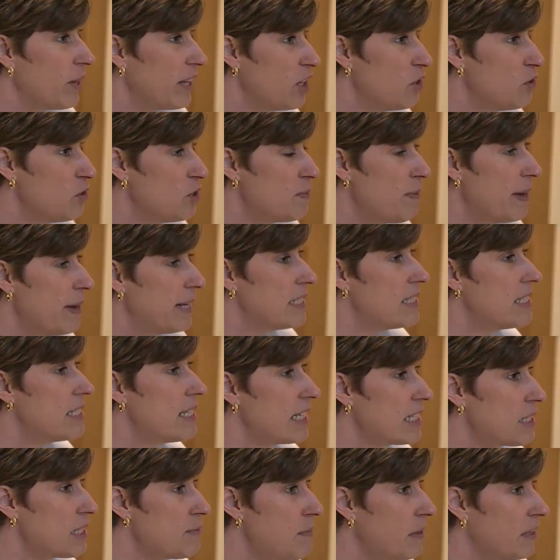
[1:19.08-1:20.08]
whether you spend
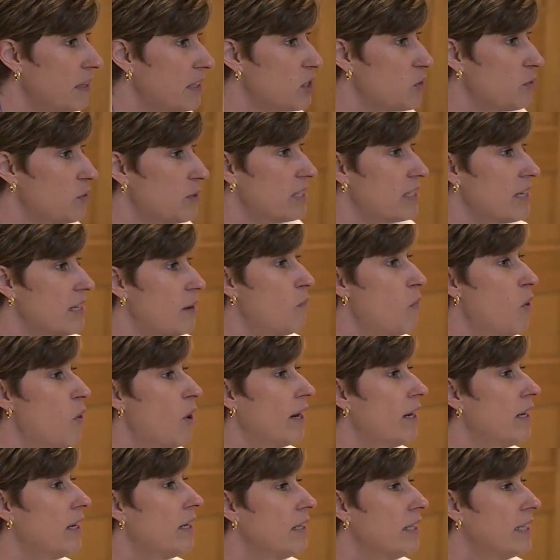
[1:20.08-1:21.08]
6 months with
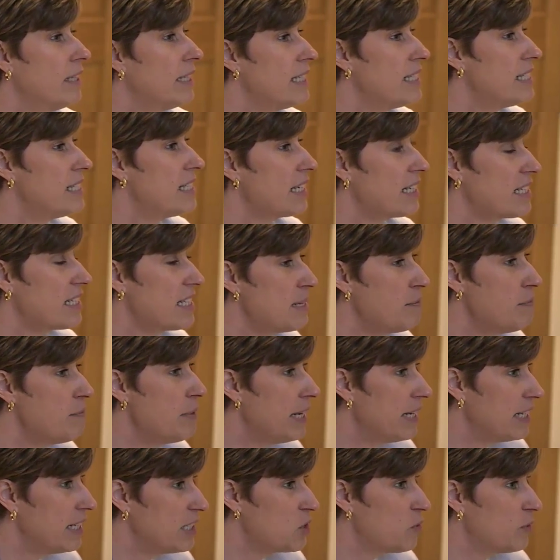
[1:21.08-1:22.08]
someone, 60
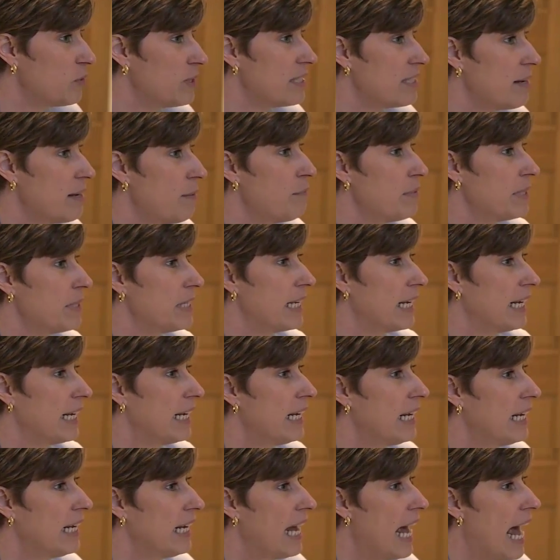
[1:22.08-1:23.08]
minutes with somebody,